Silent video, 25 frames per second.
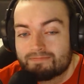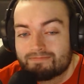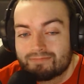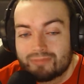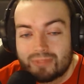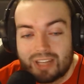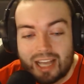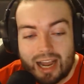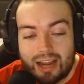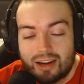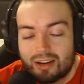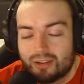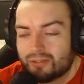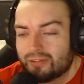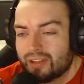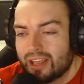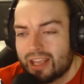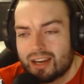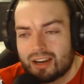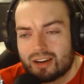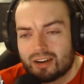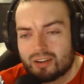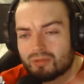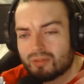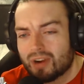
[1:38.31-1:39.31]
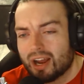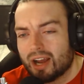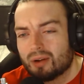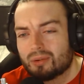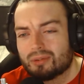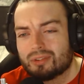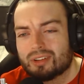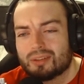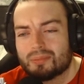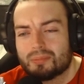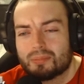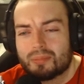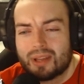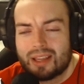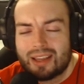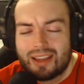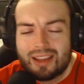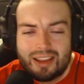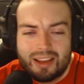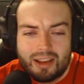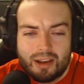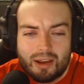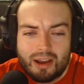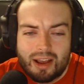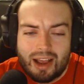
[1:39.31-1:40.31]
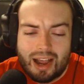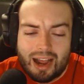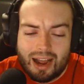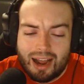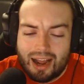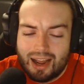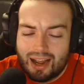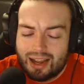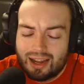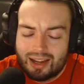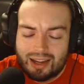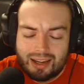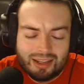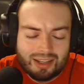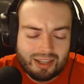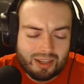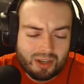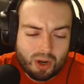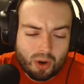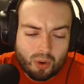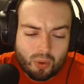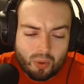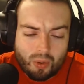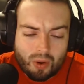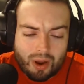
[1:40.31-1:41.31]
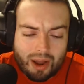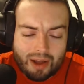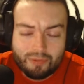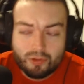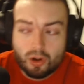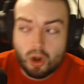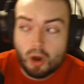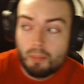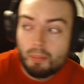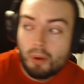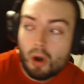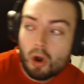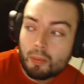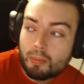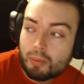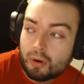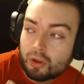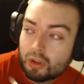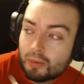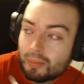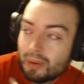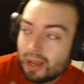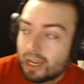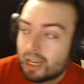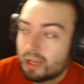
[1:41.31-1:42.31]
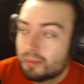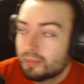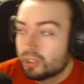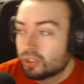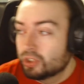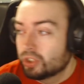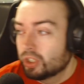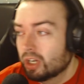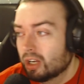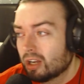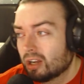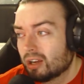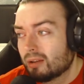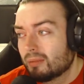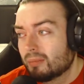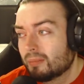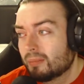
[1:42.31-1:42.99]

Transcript: Kind of in and around. And I've got Pogba on the back of my shirt.